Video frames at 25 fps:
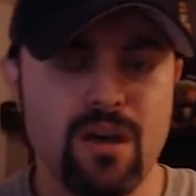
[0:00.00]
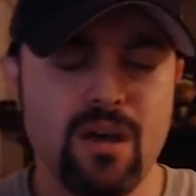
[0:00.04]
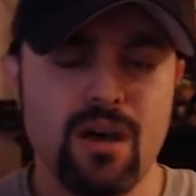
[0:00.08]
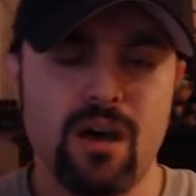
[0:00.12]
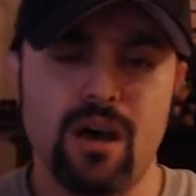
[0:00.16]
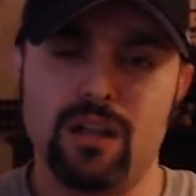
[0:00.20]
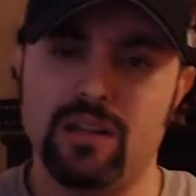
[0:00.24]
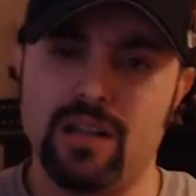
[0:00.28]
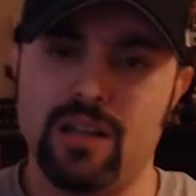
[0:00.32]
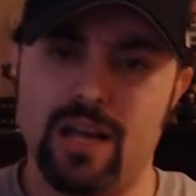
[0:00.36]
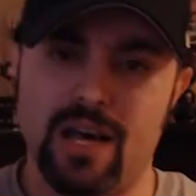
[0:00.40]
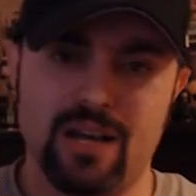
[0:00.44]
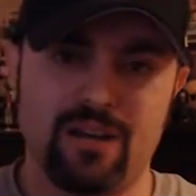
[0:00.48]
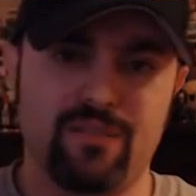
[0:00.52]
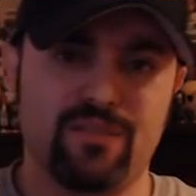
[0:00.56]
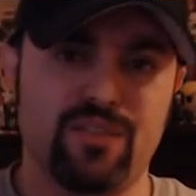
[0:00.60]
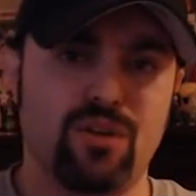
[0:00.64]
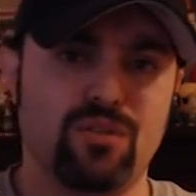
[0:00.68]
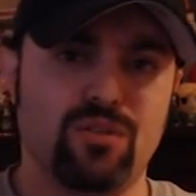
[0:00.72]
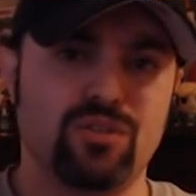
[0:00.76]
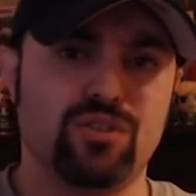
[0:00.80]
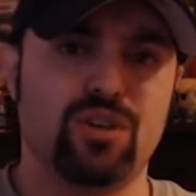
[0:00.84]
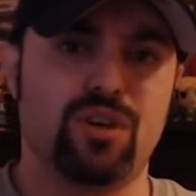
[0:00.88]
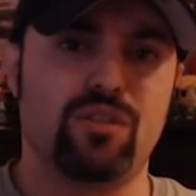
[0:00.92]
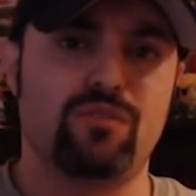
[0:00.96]
A lot of
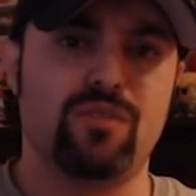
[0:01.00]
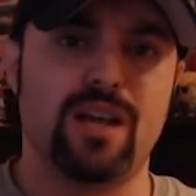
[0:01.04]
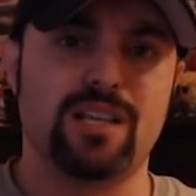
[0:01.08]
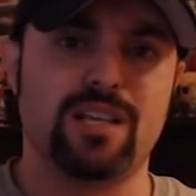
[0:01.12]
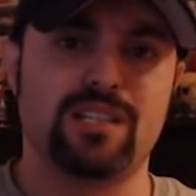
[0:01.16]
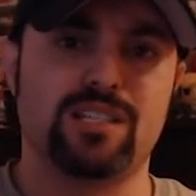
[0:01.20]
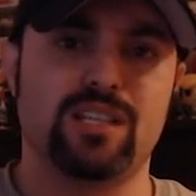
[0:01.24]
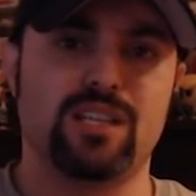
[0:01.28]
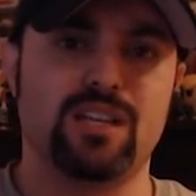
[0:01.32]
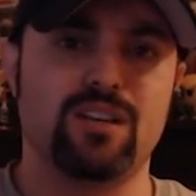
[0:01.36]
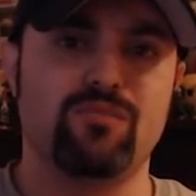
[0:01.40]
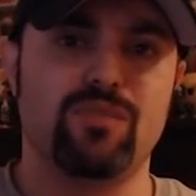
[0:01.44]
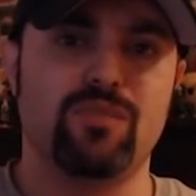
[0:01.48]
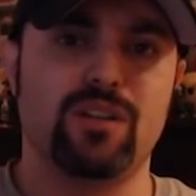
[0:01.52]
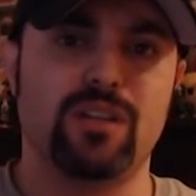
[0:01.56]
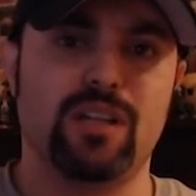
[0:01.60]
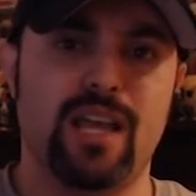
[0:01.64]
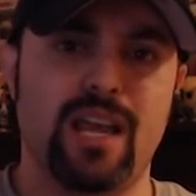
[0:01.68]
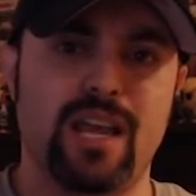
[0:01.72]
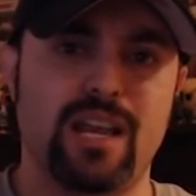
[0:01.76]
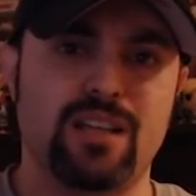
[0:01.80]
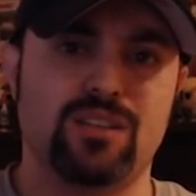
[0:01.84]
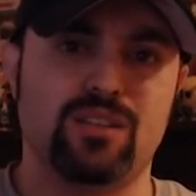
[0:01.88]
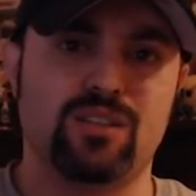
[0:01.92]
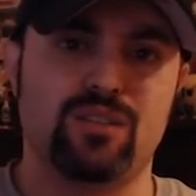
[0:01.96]
those are wrestling
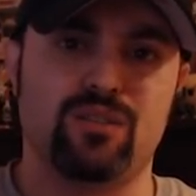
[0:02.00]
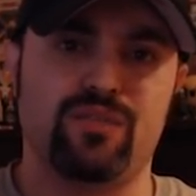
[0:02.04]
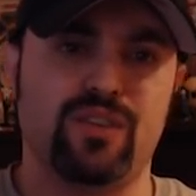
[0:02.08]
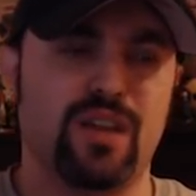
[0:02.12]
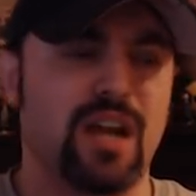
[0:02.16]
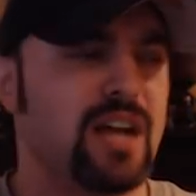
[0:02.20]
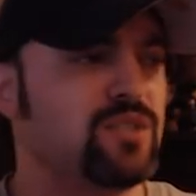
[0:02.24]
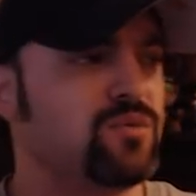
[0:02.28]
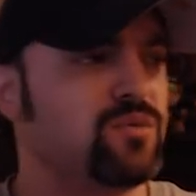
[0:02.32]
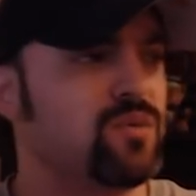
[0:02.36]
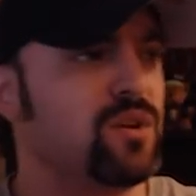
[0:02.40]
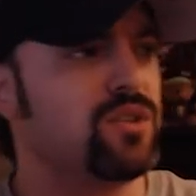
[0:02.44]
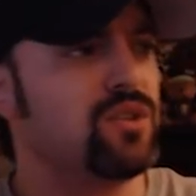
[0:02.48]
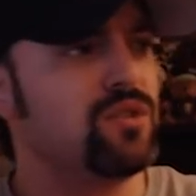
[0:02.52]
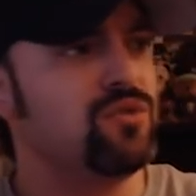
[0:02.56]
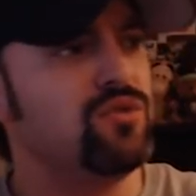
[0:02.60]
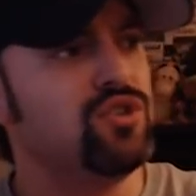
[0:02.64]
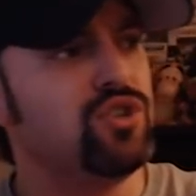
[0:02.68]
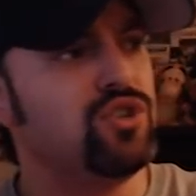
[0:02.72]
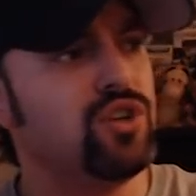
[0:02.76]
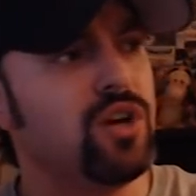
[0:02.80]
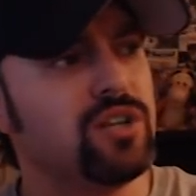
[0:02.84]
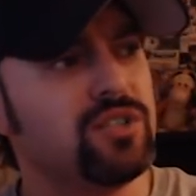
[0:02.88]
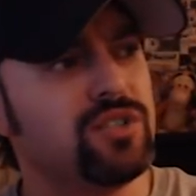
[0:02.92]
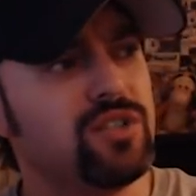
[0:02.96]
related. So if you guys want the new
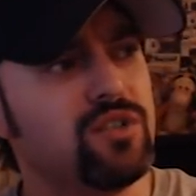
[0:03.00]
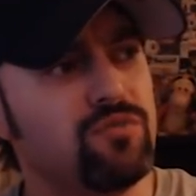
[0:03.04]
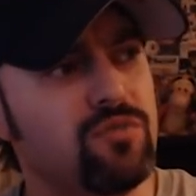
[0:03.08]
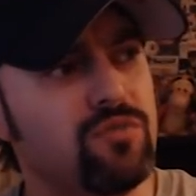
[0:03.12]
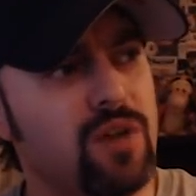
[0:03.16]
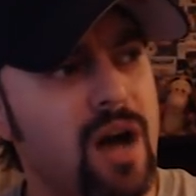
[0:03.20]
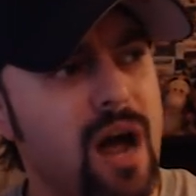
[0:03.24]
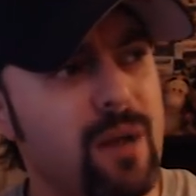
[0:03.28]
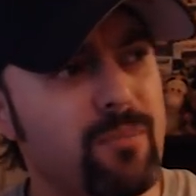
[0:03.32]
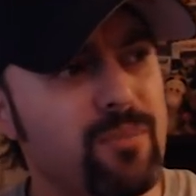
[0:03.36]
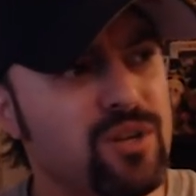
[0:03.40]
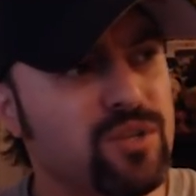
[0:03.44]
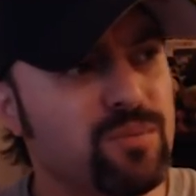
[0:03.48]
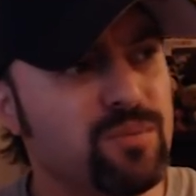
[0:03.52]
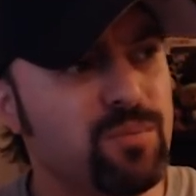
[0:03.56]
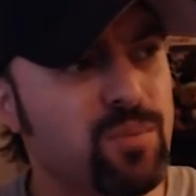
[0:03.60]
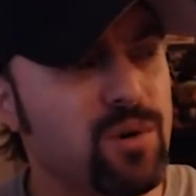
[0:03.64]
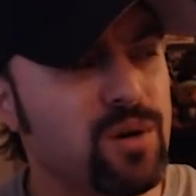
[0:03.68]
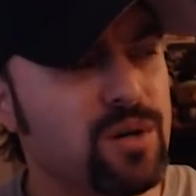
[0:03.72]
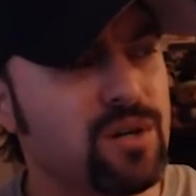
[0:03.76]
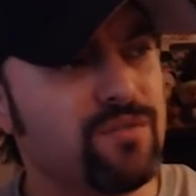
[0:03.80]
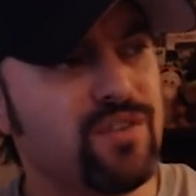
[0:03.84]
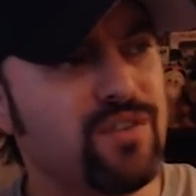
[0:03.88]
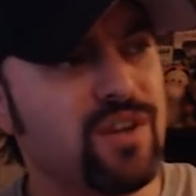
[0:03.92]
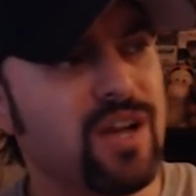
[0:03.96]
Justin Roberts
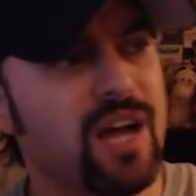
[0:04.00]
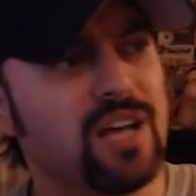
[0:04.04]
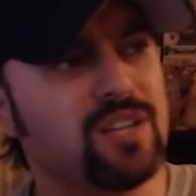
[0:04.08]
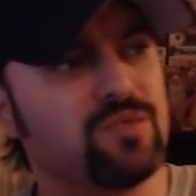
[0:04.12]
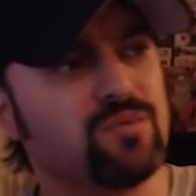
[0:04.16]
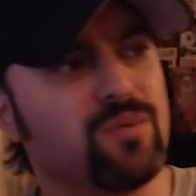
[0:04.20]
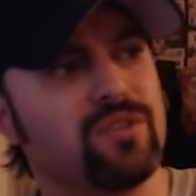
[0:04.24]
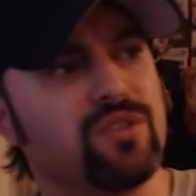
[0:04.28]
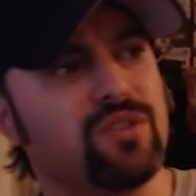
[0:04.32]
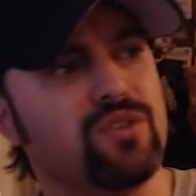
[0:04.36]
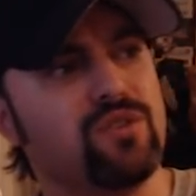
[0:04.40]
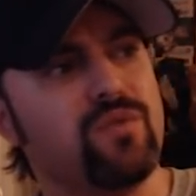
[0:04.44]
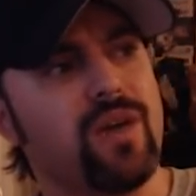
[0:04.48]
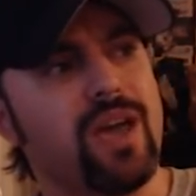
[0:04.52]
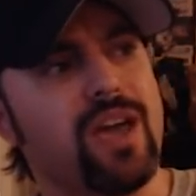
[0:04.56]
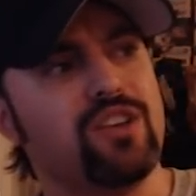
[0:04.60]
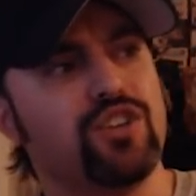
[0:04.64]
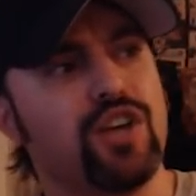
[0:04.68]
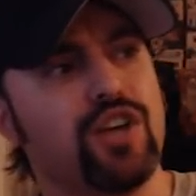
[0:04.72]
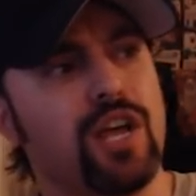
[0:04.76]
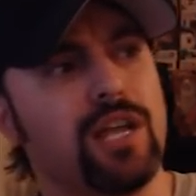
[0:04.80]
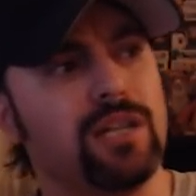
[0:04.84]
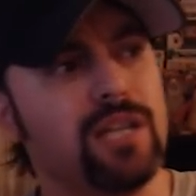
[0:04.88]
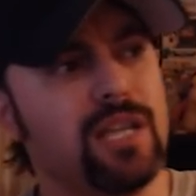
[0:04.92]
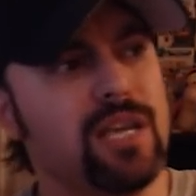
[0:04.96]
book, if you guys want the new
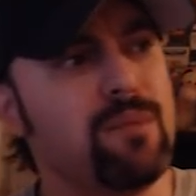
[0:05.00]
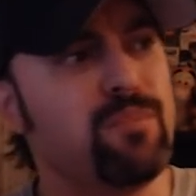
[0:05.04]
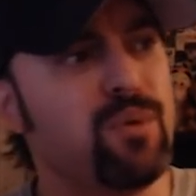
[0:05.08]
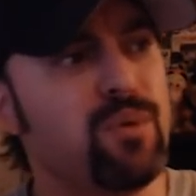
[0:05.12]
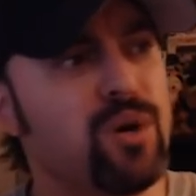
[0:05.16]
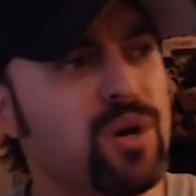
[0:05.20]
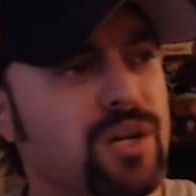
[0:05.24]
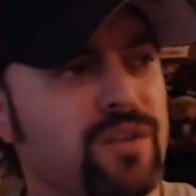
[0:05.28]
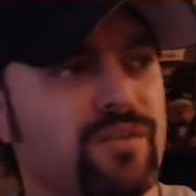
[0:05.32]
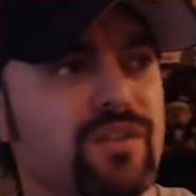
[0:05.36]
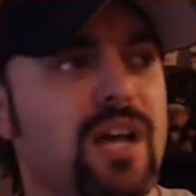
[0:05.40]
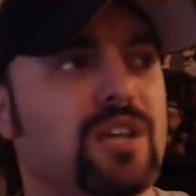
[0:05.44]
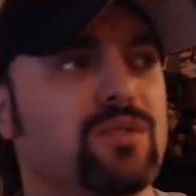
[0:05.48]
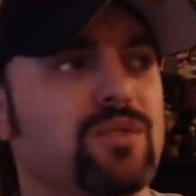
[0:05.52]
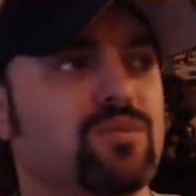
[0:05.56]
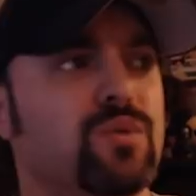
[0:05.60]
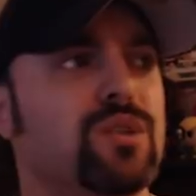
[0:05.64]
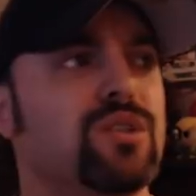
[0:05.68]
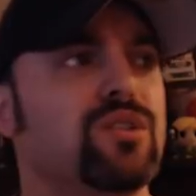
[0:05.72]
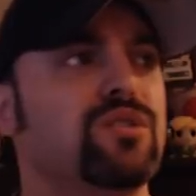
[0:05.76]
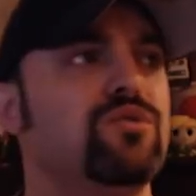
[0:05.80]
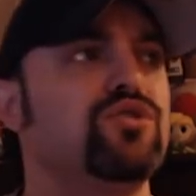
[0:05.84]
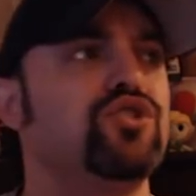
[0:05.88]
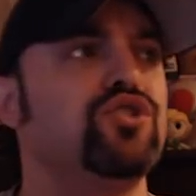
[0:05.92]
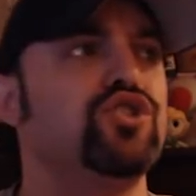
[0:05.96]
AJ Lee book, if you guys want
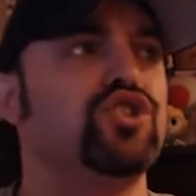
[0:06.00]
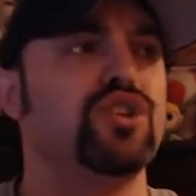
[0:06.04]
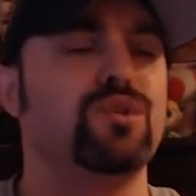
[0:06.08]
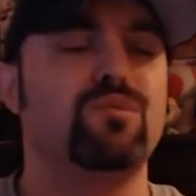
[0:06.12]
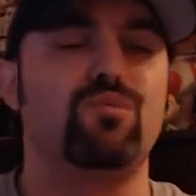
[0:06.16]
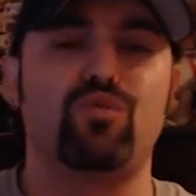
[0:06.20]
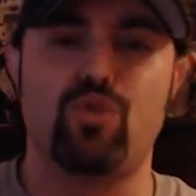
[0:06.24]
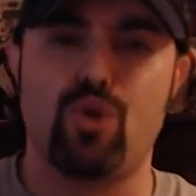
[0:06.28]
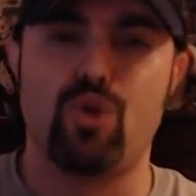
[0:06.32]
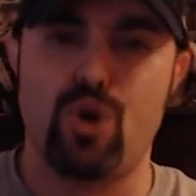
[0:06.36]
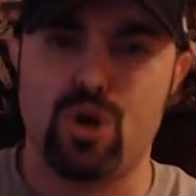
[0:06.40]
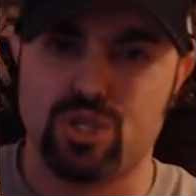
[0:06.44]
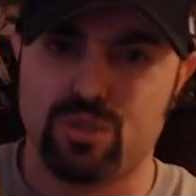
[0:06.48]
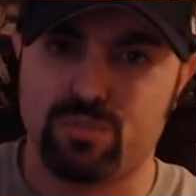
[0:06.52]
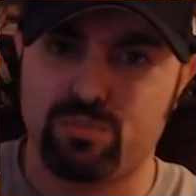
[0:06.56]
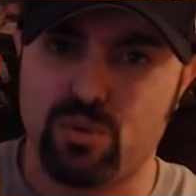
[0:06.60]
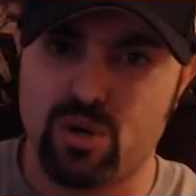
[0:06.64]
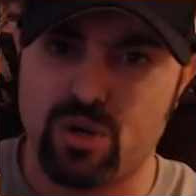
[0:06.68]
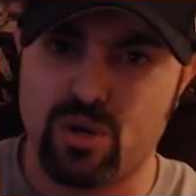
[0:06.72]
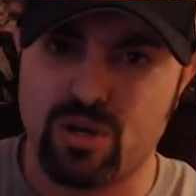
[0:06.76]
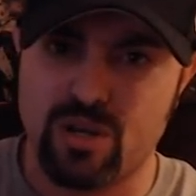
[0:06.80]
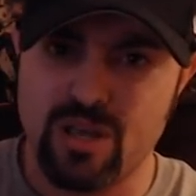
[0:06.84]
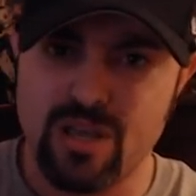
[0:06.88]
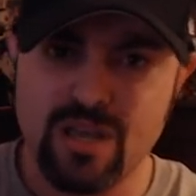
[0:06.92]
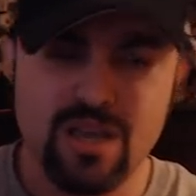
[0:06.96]
the new Jim Ross
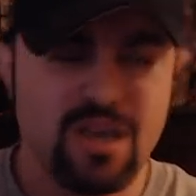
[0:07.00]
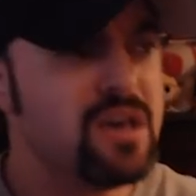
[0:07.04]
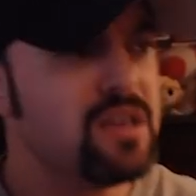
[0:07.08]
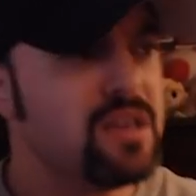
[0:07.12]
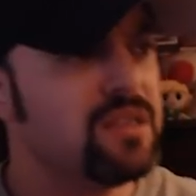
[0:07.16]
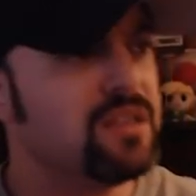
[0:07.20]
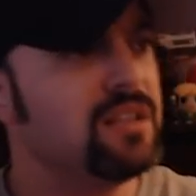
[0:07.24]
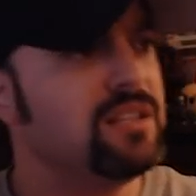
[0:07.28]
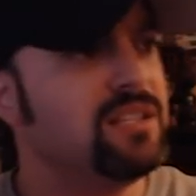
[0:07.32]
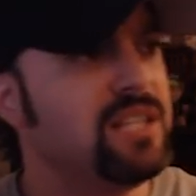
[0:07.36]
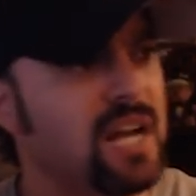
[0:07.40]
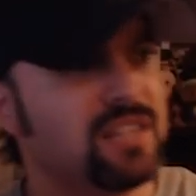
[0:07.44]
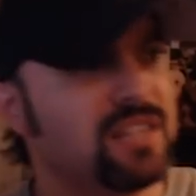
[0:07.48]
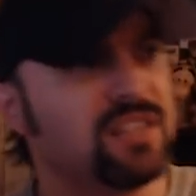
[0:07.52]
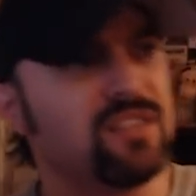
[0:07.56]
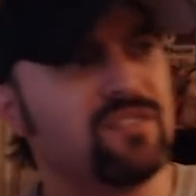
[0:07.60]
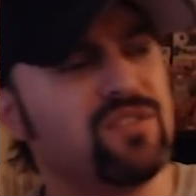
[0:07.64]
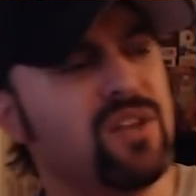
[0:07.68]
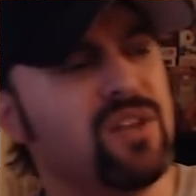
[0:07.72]
book, The Death of